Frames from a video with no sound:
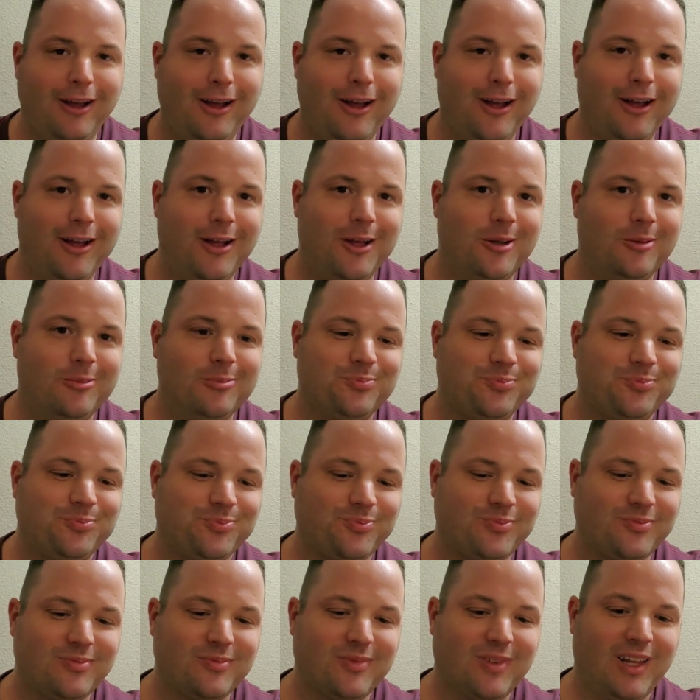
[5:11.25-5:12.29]

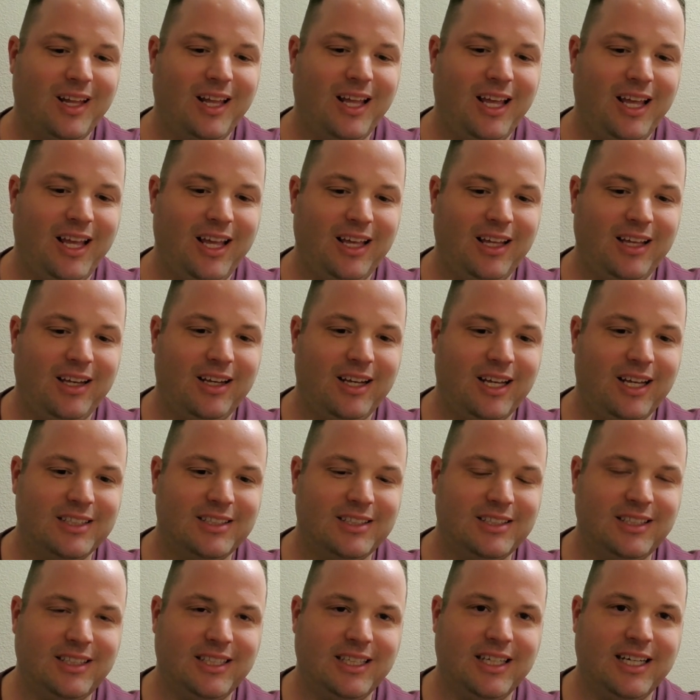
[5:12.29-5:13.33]
And I
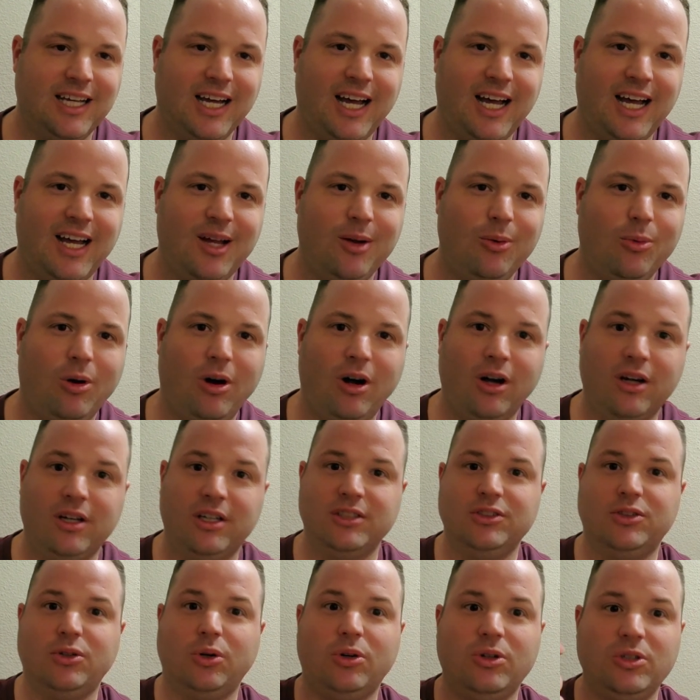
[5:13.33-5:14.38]
see a guy
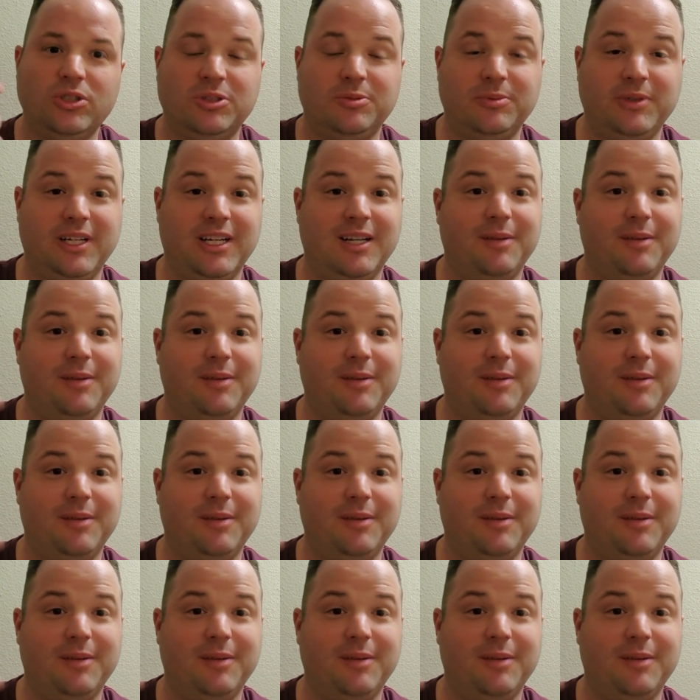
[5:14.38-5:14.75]
walking towards me.